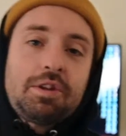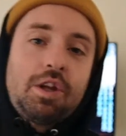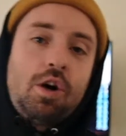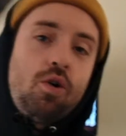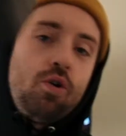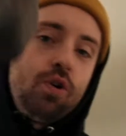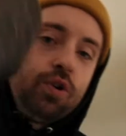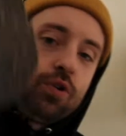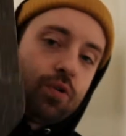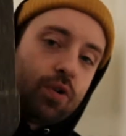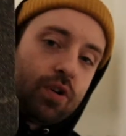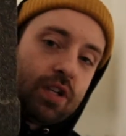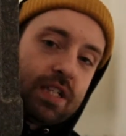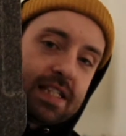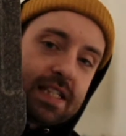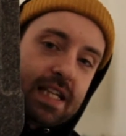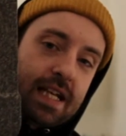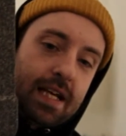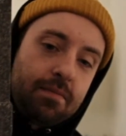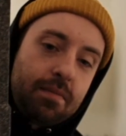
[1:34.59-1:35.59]
the old Ronin
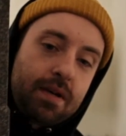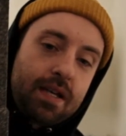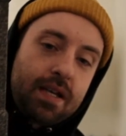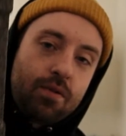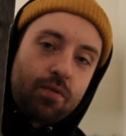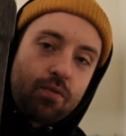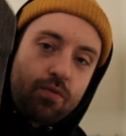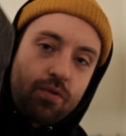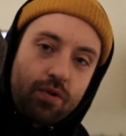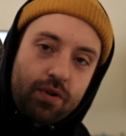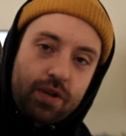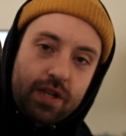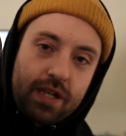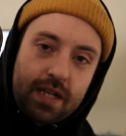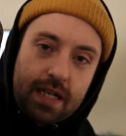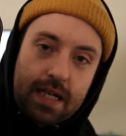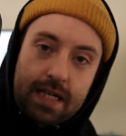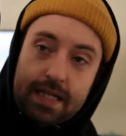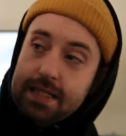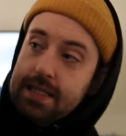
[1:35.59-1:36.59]
S
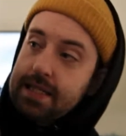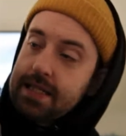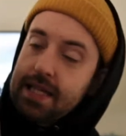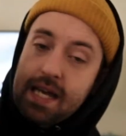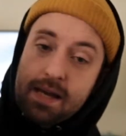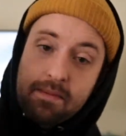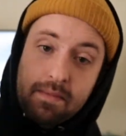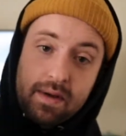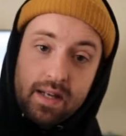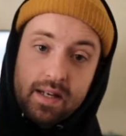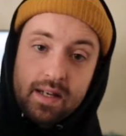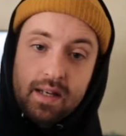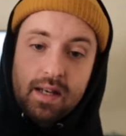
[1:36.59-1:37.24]
came in.